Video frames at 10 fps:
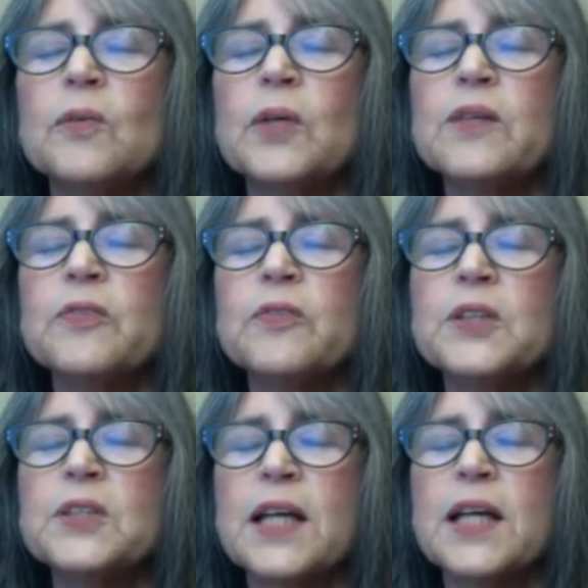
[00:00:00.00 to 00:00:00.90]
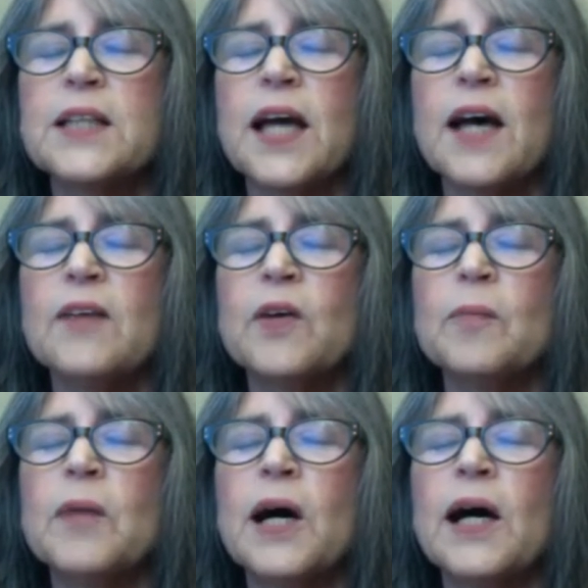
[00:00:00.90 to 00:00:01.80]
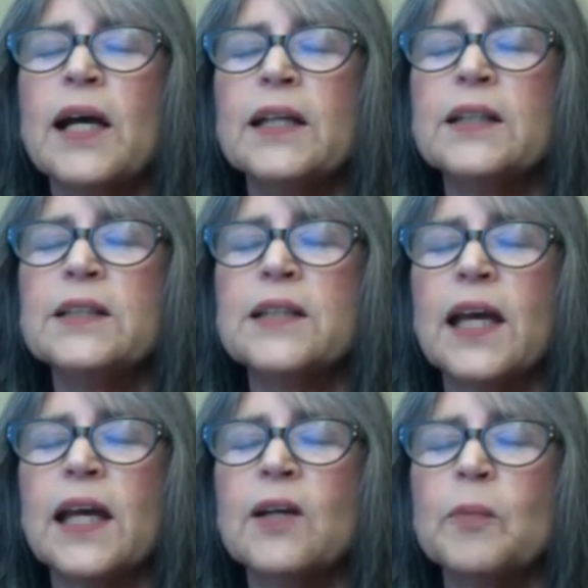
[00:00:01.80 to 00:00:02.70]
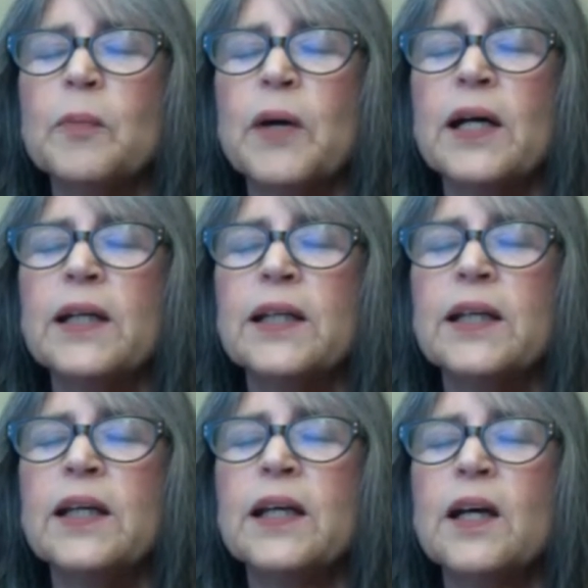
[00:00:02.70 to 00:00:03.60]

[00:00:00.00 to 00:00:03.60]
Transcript: what it feels like to have our mind and our body